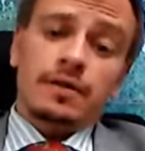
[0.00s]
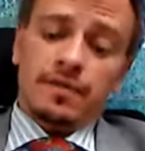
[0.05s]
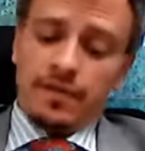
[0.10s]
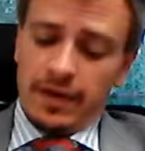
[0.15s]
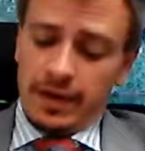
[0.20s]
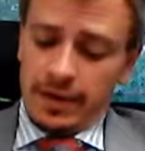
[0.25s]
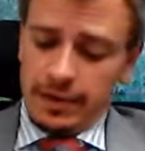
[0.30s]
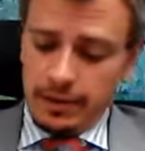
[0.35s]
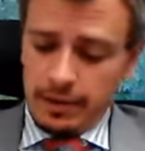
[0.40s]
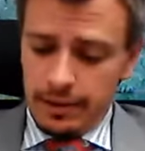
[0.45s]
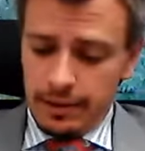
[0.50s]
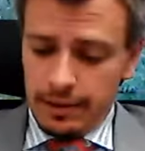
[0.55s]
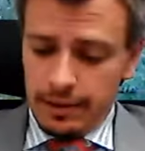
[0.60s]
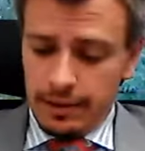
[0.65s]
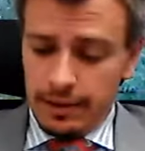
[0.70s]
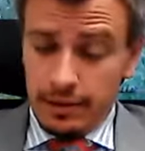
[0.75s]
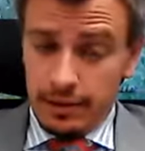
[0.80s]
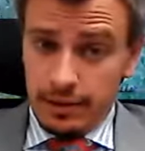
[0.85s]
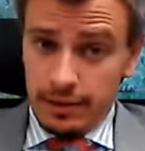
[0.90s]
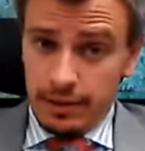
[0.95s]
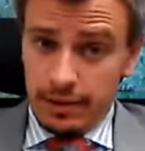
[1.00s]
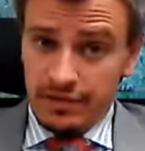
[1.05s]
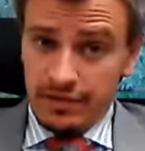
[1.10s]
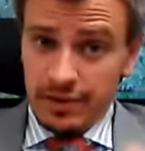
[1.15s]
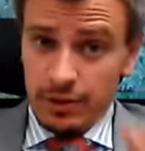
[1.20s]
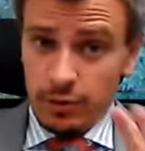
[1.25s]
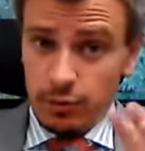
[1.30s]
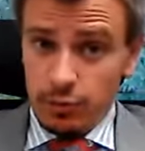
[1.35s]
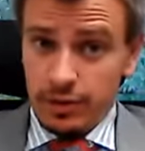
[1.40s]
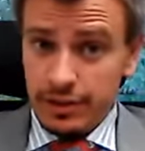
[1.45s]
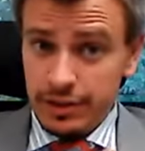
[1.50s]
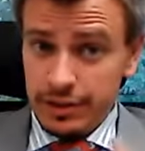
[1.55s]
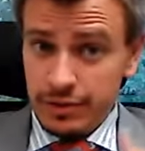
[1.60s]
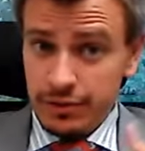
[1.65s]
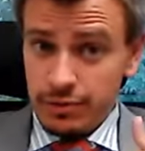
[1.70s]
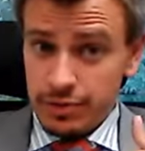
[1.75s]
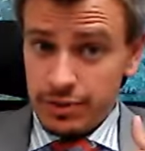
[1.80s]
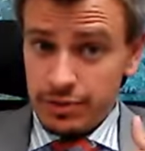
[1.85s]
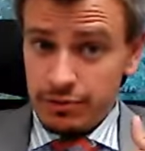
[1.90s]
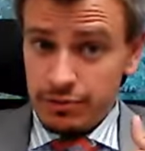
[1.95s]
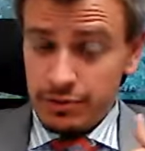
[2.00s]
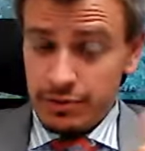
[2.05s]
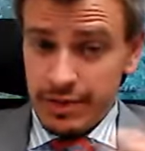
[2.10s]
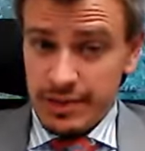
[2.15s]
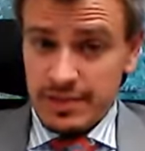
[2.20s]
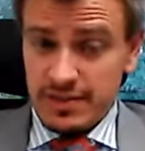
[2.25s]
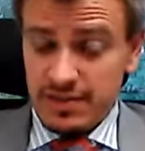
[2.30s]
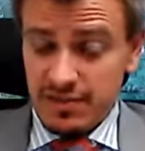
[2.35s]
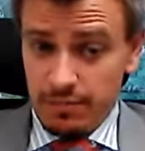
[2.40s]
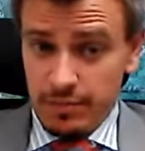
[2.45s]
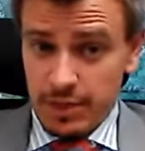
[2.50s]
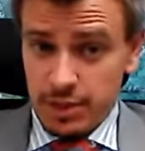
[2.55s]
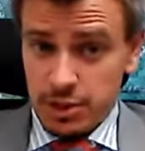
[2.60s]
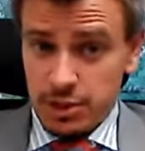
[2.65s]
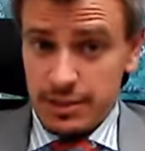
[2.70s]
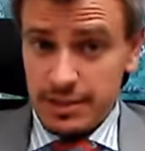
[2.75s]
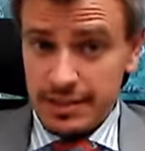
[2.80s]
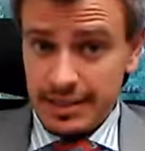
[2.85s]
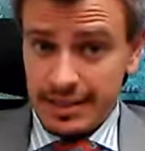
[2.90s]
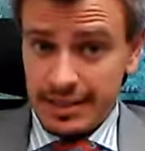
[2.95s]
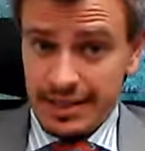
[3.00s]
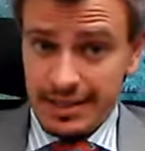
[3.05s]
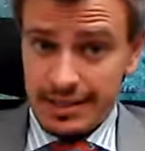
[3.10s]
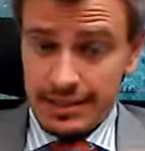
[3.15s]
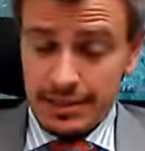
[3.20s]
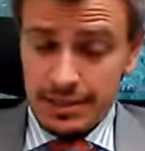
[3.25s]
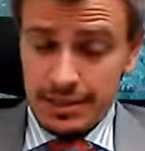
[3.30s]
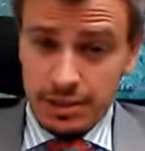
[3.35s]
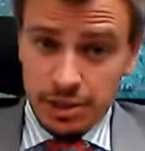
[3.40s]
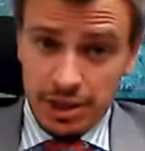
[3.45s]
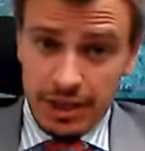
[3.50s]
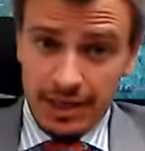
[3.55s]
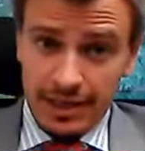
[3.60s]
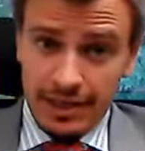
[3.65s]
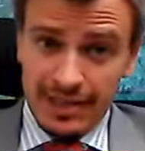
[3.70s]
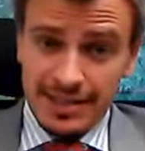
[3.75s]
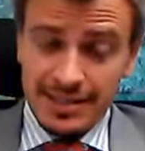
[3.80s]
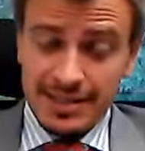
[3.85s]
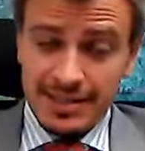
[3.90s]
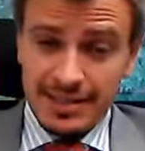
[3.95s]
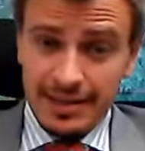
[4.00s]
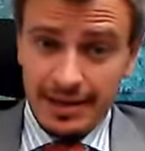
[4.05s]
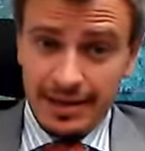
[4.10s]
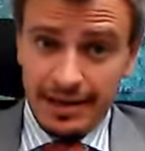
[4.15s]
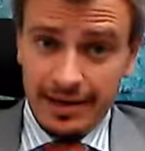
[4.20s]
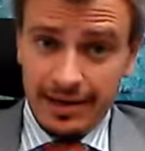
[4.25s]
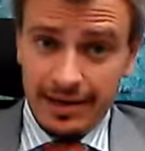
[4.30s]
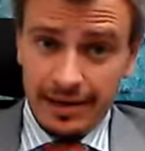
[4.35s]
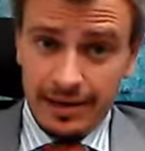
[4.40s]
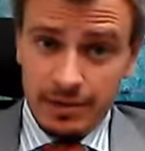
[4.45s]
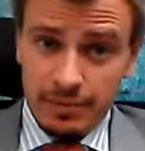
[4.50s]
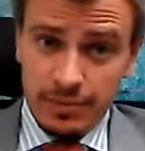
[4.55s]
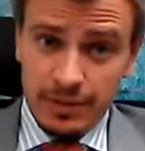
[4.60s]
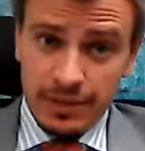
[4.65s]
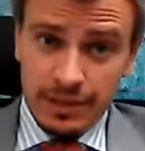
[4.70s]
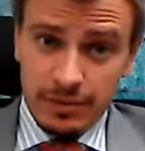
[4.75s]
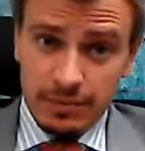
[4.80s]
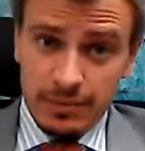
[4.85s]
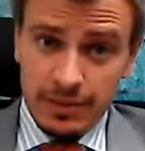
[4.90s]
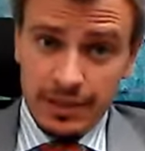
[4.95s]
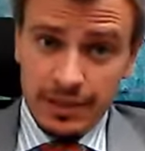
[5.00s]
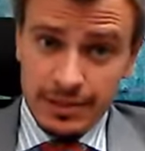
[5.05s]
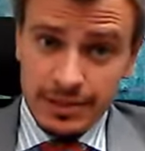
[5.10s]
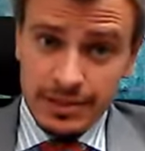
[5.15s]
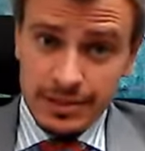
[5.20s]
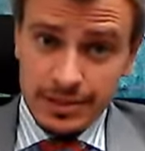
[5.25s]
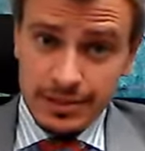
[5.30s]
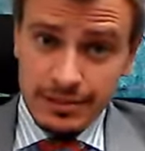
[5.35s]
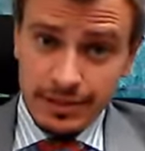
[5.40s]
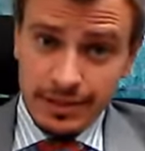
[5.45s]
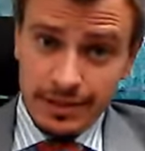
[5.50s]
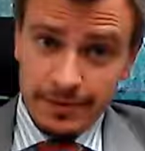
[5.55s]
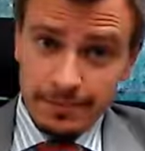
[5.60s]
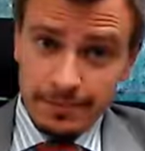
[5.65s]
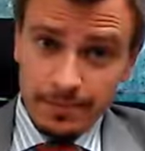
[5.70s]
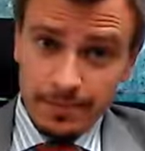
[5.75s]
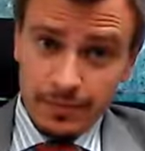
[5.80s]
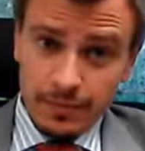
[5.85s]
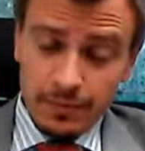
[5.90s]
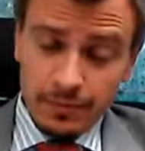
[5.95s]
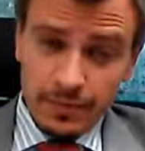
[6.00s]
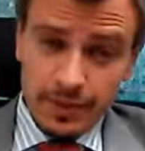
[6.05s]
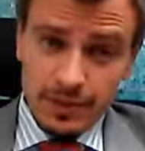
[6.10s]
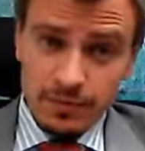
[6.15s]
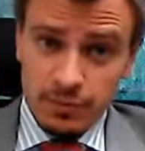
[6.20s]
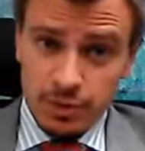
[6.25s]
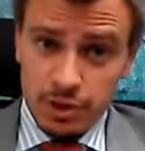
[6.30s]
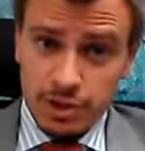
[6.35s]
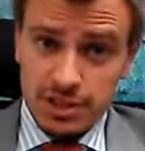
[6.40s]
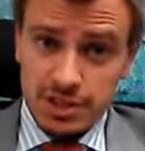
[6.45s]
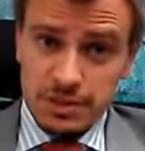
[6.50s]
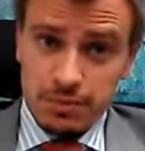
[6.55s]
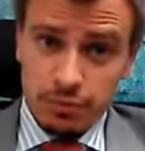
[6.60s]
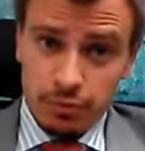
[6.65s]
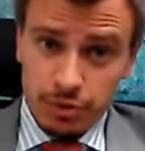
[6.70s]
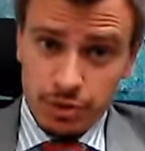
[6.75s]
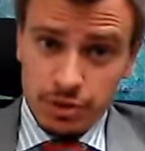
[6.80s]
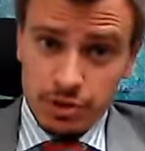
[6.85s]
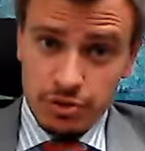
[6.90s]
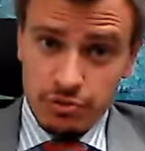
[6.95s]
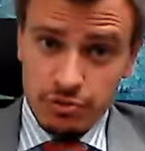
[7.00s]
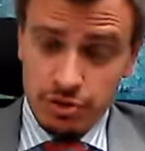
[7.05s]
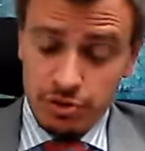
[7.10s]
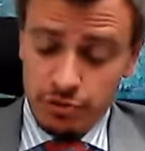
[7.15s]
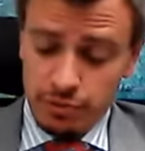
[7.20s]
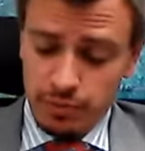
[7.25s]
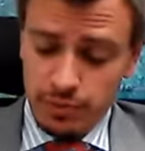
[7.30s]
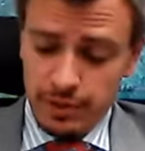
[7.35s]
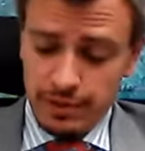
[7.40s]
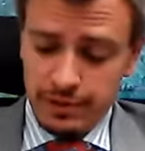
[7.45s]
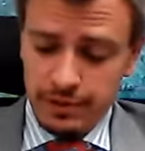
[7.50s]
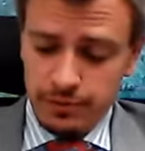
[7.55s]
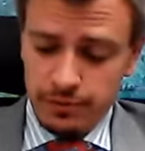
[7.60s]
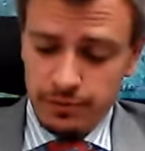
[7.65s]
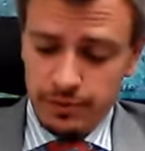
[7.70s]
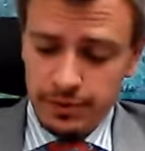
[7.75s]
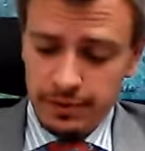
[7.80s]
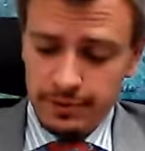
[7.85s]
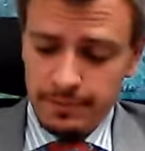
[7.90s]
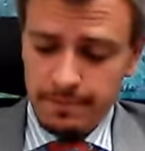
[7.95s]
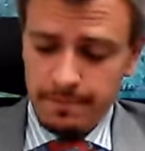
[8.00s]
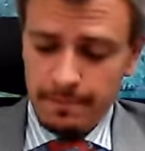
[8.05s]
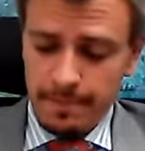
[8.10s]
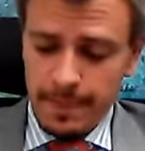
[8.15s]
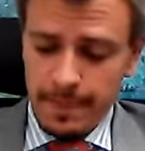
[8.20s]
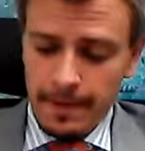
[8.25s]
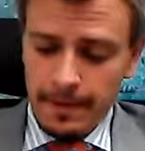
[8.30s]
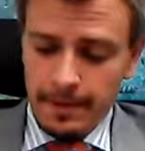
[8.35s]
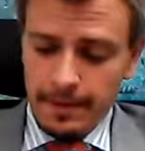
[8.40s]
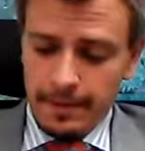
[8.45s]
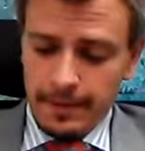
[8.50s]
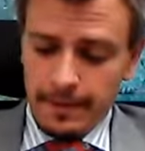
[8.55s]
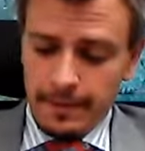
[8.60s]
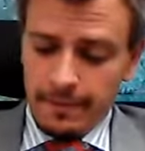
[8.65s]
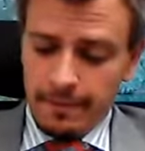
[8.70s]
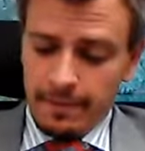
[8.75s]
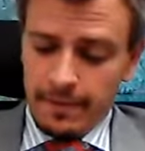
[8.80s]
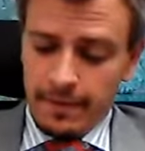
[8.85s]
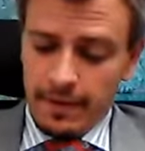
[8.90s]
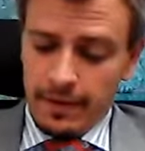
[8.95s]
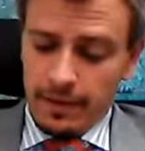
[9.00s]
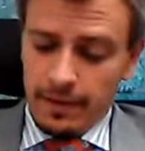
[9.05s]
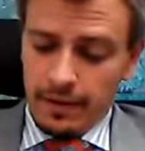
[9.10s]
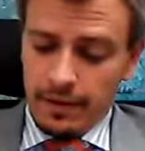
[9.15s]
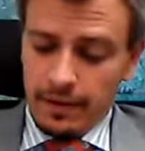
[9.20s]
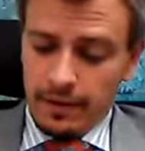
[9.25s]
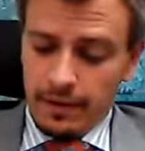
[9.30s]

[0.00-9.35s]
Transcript: Then if they will use regressive measures against the Chinese aluminium industry, which exports to the European Union, then